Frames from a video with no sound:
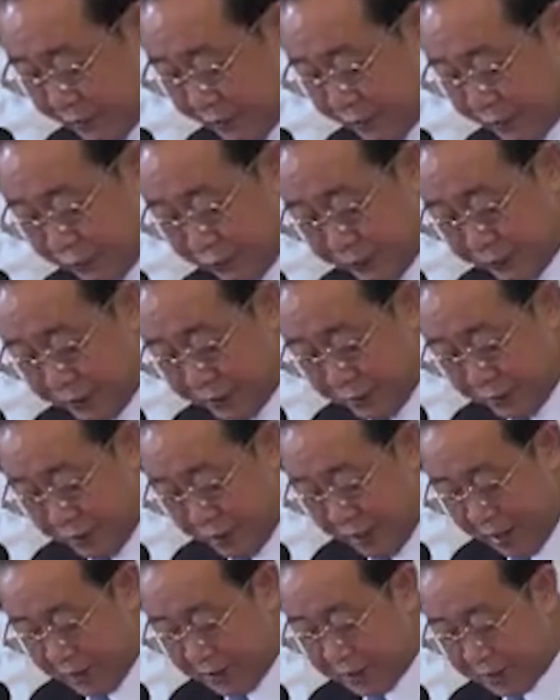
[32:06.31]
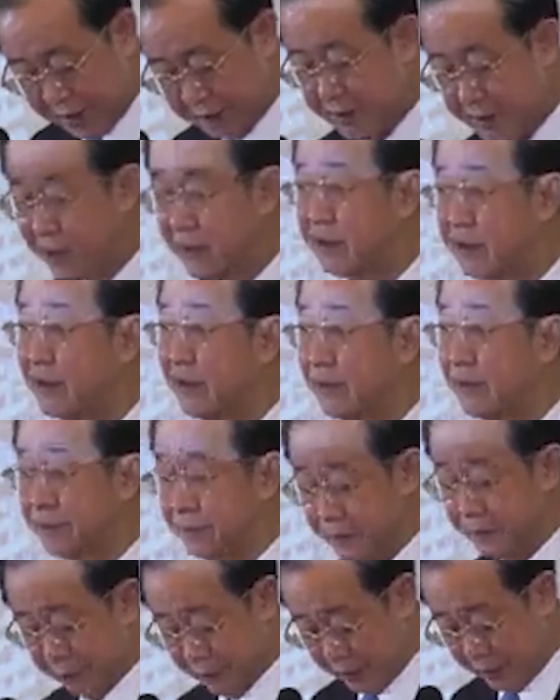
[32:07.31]
through BOI
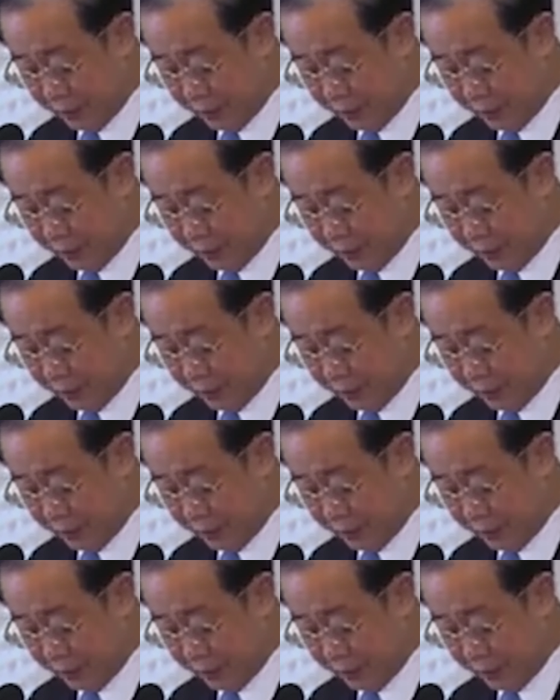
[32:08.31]
incentive,